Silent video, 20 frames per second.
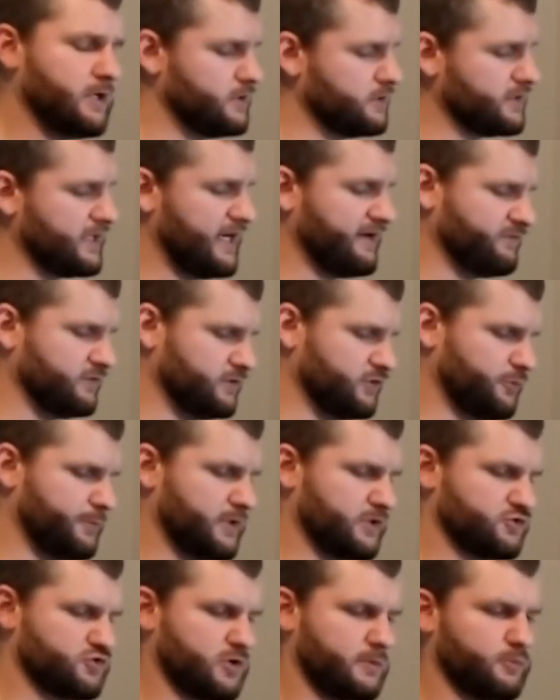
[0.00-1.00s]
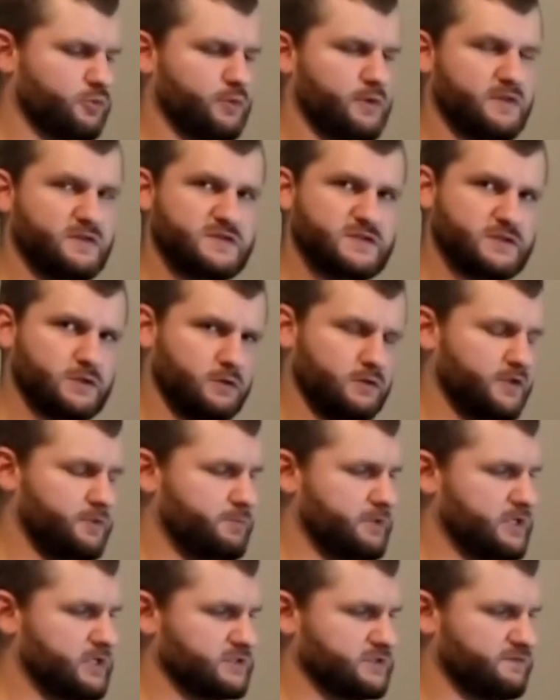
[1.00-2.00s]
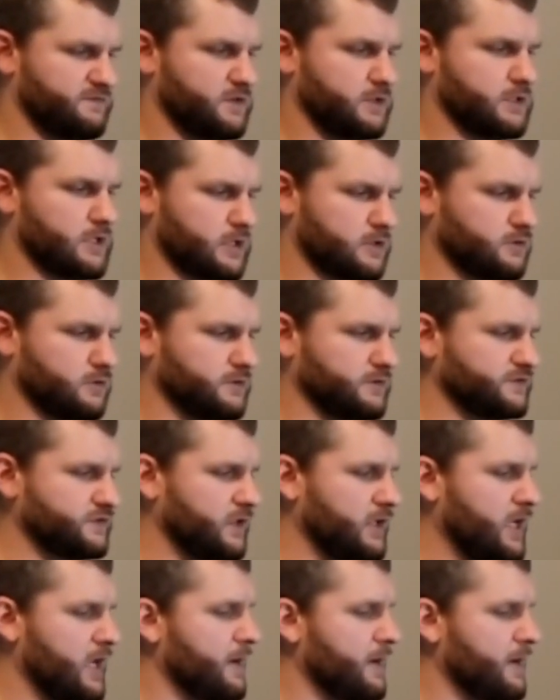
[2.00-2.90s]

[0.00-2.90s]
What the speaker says: you're going to have a little bit of trouble with solely because of the knuckles.